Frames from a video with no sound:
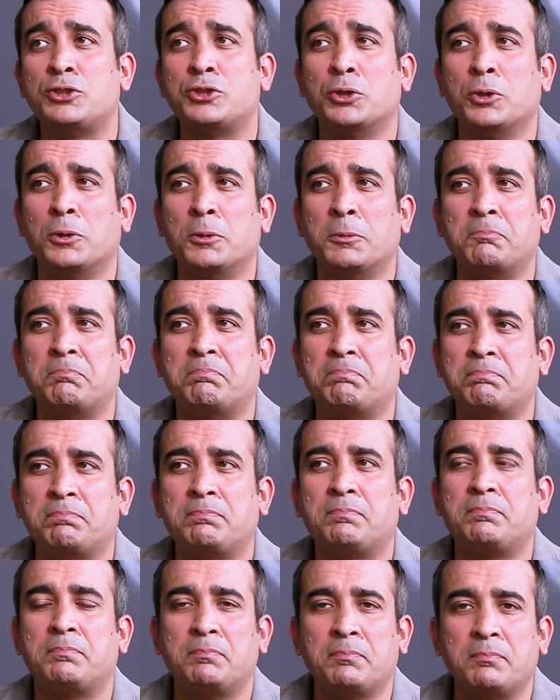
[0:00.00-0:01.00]
So
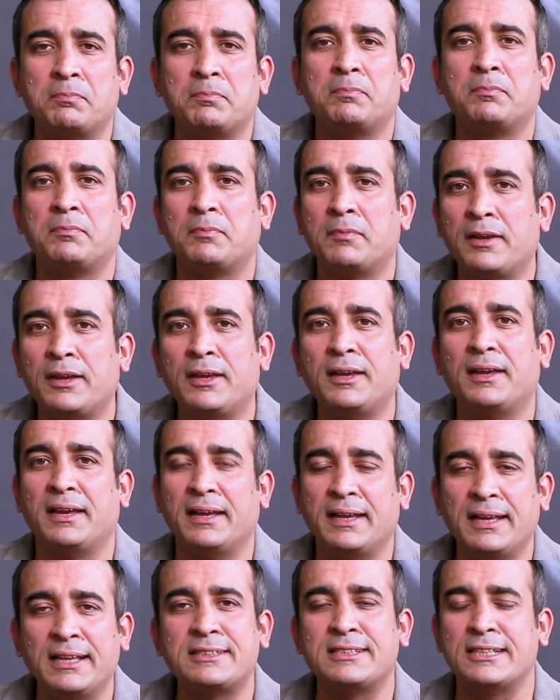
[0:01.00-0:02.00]

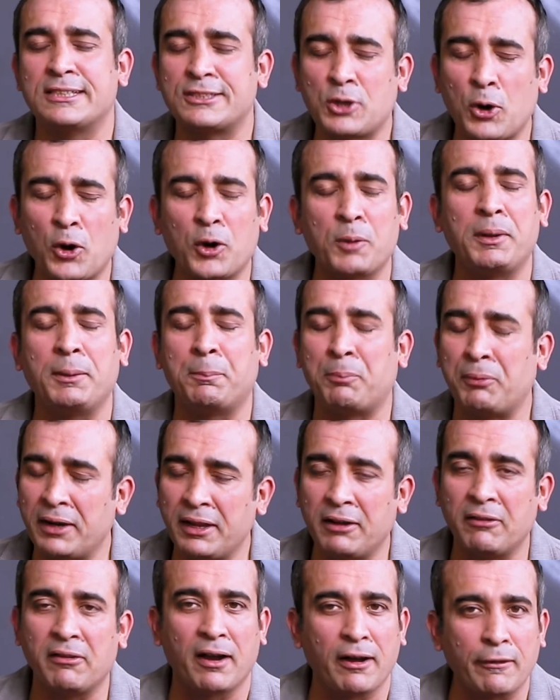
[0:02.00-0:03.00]
it's, it's going to be
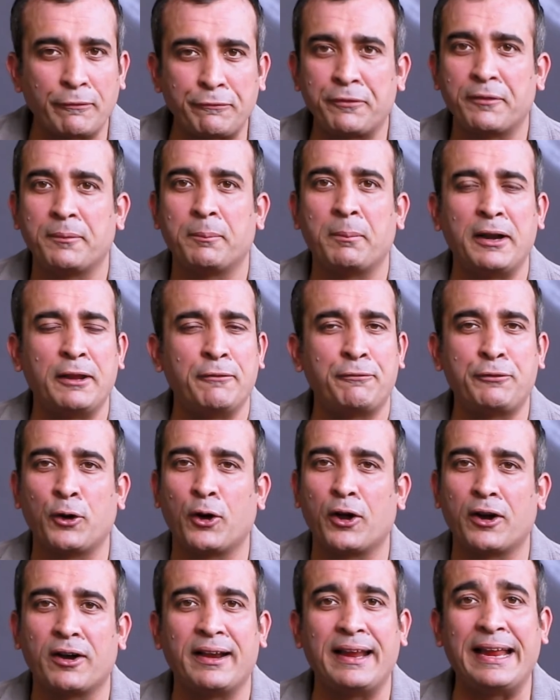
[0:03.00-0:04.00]
pretty rough, but
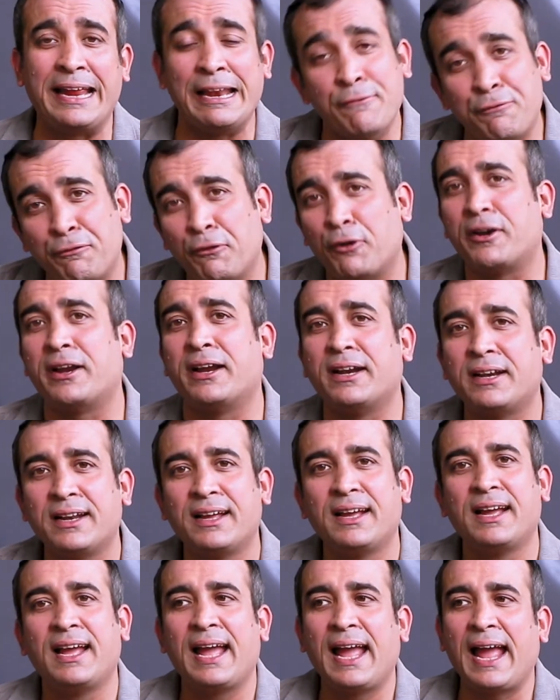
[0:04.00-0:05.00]
if you're in for
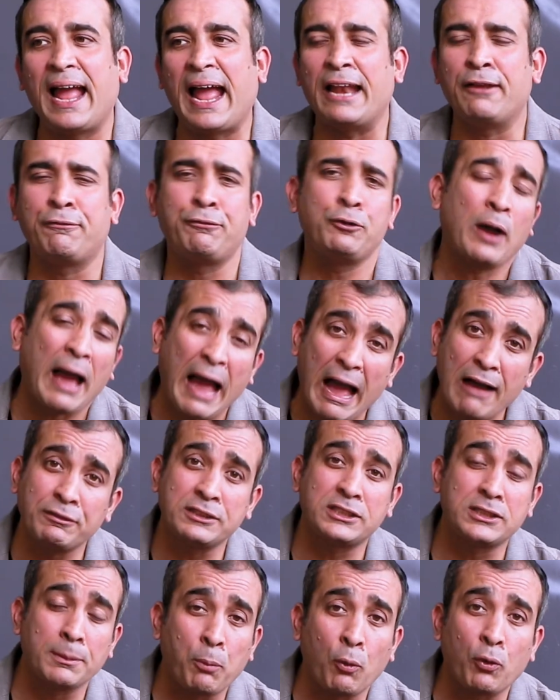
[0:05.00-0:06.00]
it, and if you
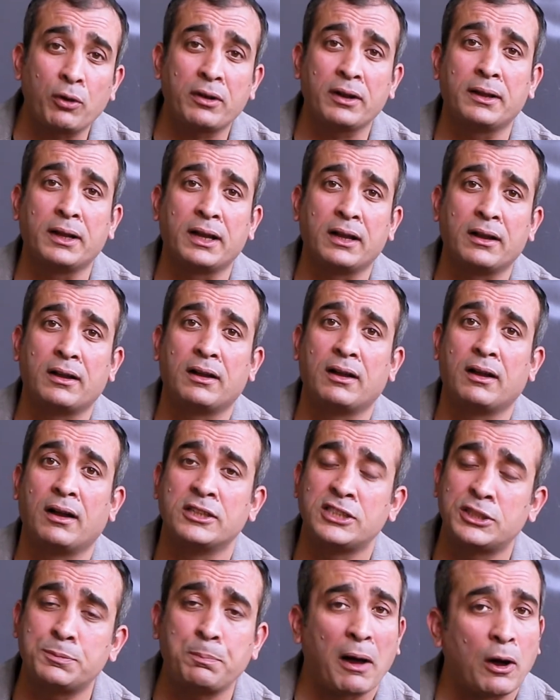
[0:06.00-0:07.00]
have a supporting
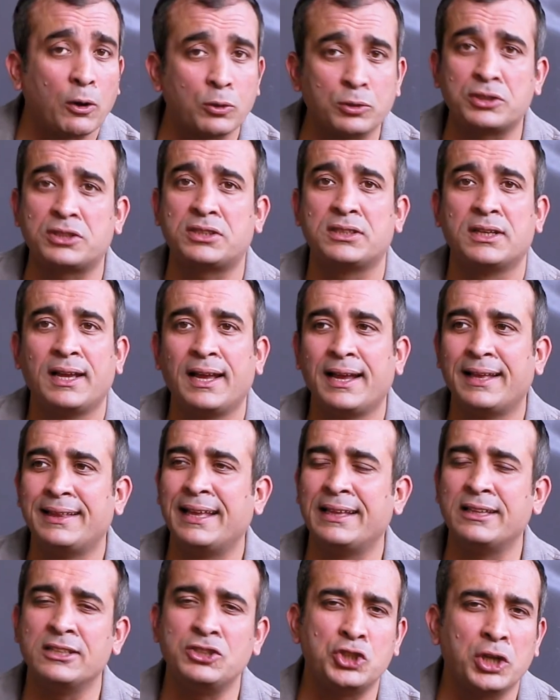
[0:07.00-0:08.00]
spouse,
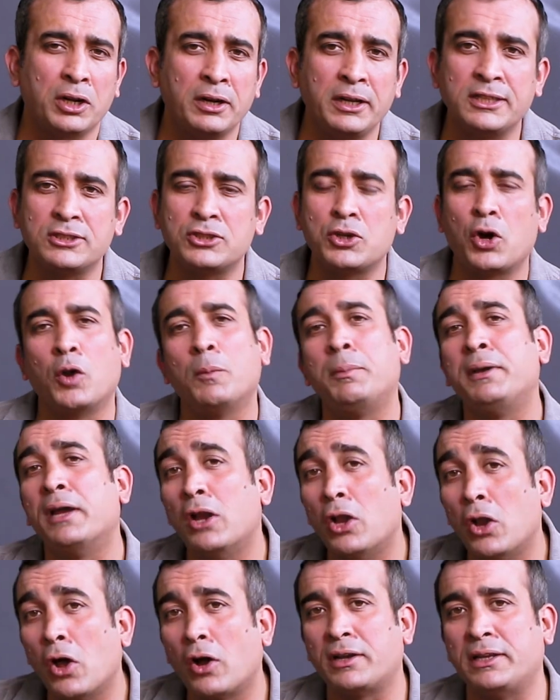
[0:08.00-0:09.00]
then the journey is going to
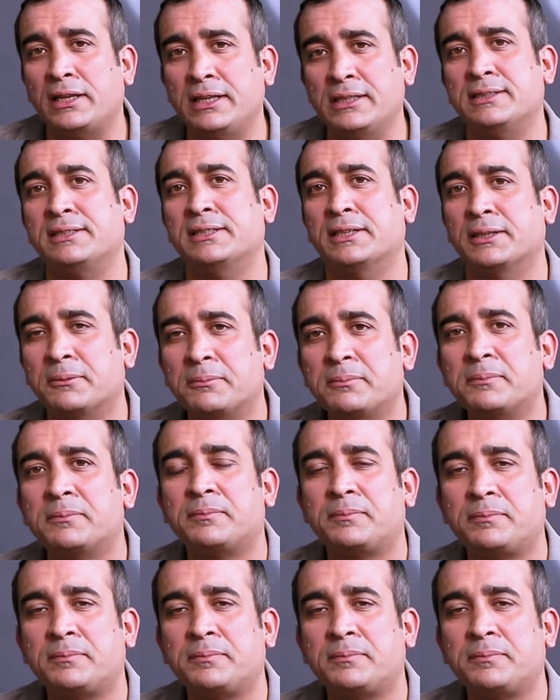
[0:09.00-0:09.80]
be a lot easier.